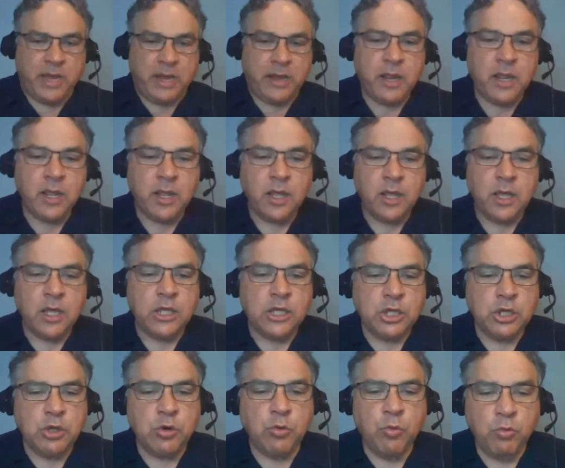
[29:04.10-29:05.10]
it.
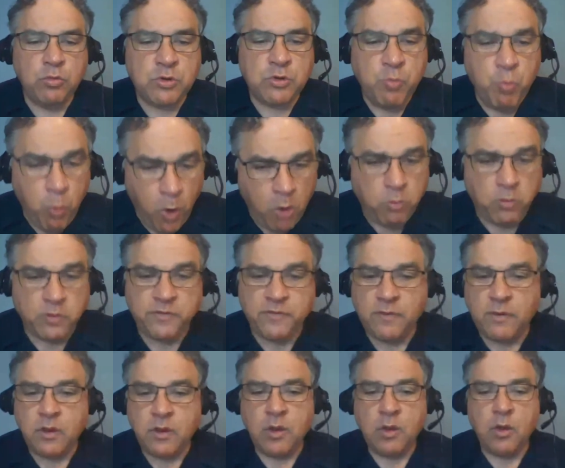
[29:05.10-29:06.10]
You won't
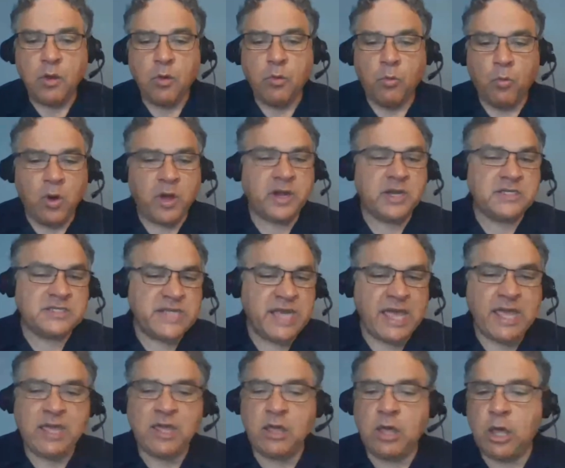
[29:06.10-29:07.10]
want to
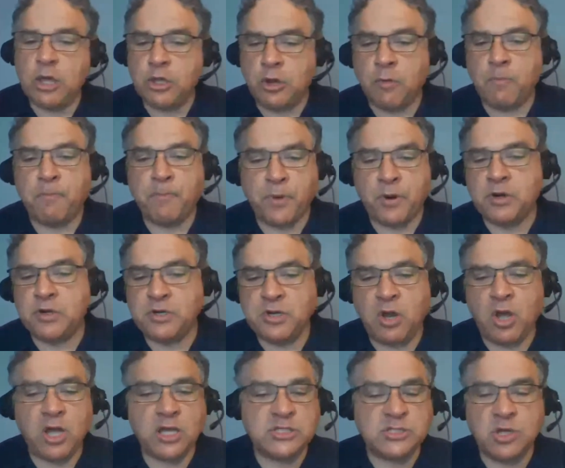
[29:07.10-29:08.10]
take your bird
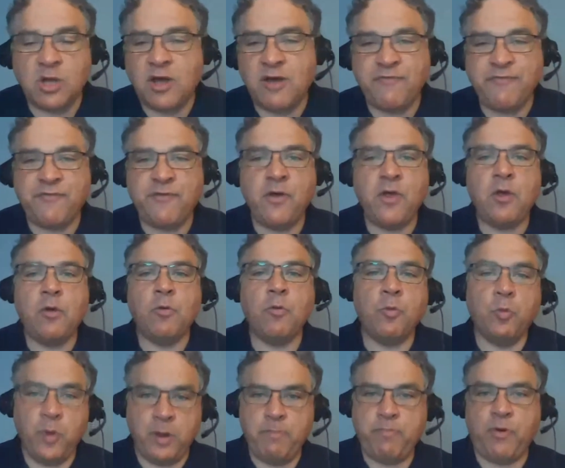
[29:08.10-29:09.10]
dogs off.
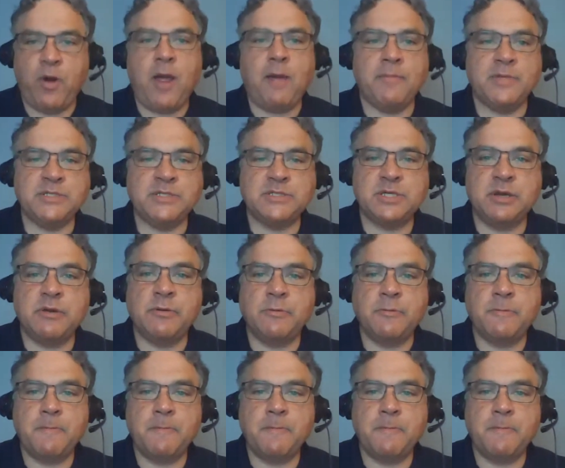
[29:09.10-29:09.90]
We promise you.